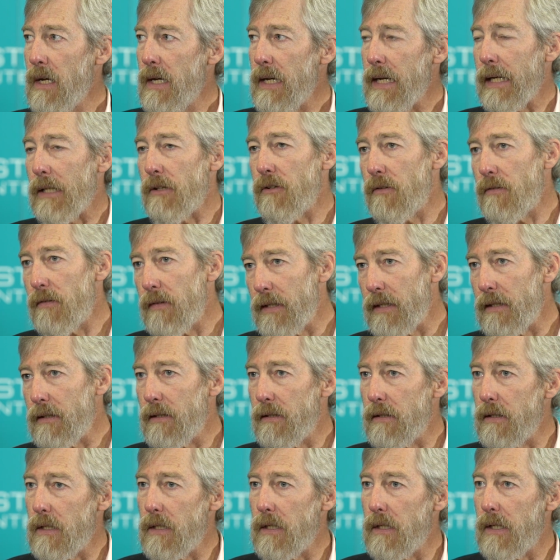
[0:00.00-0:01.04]
and
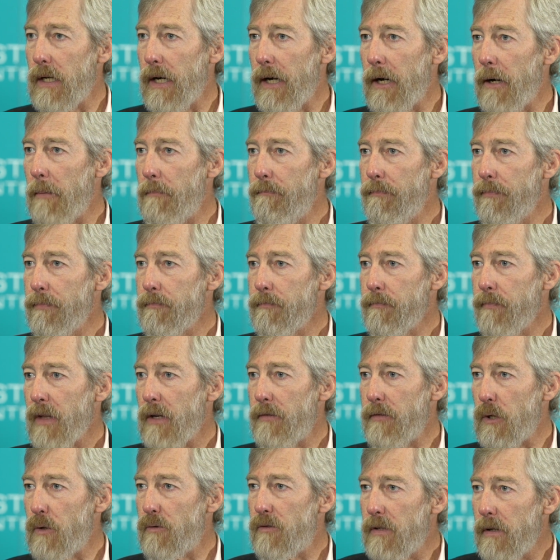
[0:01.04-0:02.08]
the
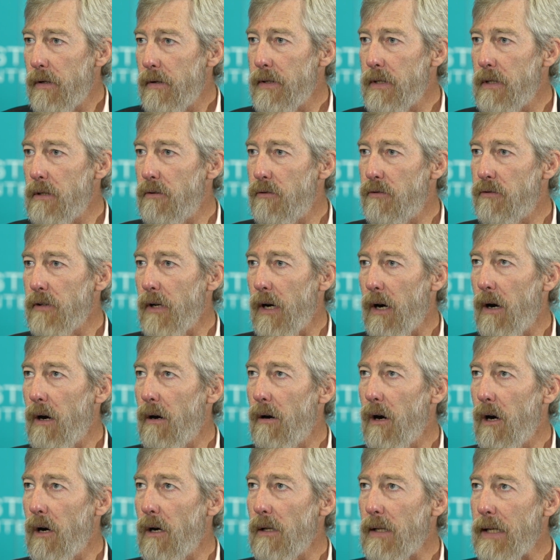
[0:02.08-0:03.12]
utilities
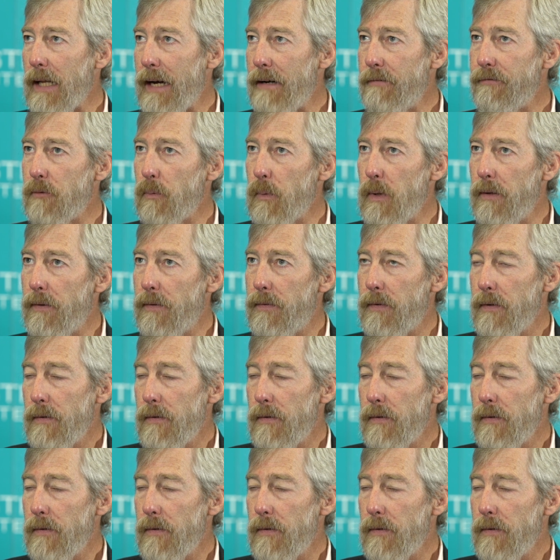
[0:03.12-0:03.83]
are left with